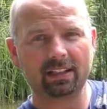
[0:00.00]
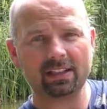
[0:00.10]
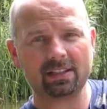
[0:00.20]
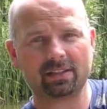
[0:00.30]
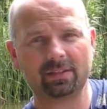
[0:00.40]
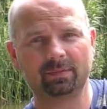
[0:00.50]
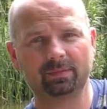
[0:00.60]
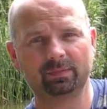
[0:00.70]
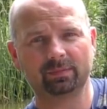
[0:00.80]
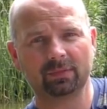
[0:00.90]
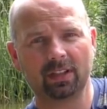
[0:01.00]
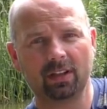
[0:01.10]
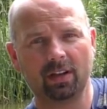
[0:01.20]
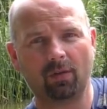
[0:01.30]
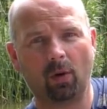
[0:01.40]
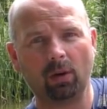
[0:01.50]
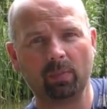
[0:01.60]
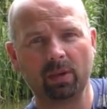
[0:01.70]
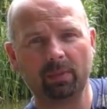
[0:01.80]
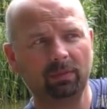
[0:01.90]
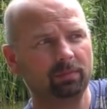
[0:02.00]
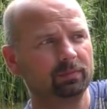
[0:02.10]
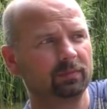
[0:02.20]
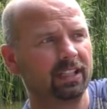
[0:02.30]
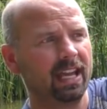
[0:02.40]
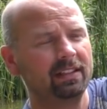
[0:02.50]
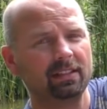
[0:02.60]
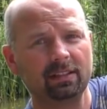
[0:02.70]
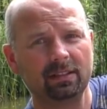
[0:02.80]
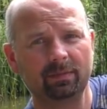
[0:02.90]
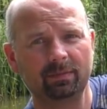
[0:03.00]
a list of all the people that entered.